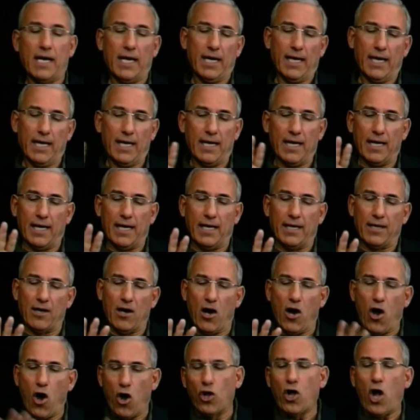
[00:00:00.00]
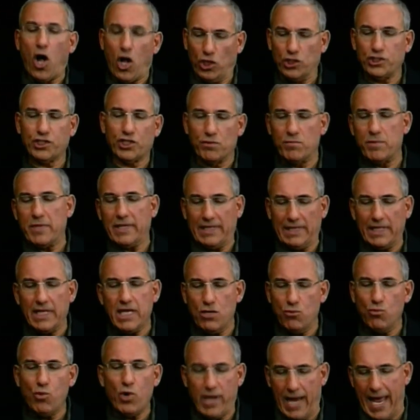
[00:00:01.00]
Uh, ultimately,
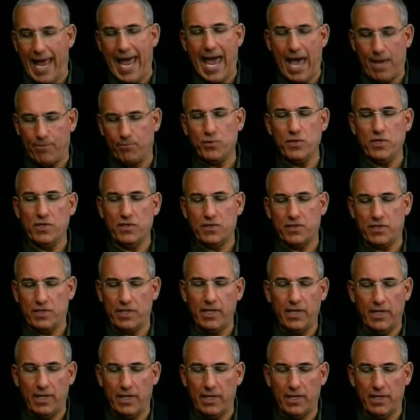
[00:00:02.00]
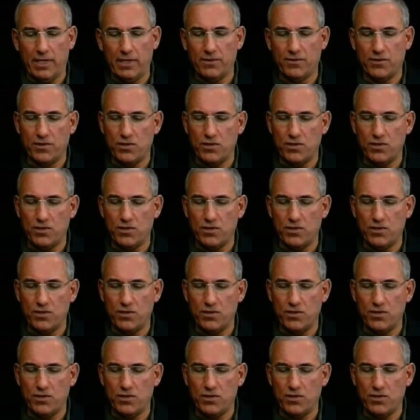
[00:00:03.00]
what happens is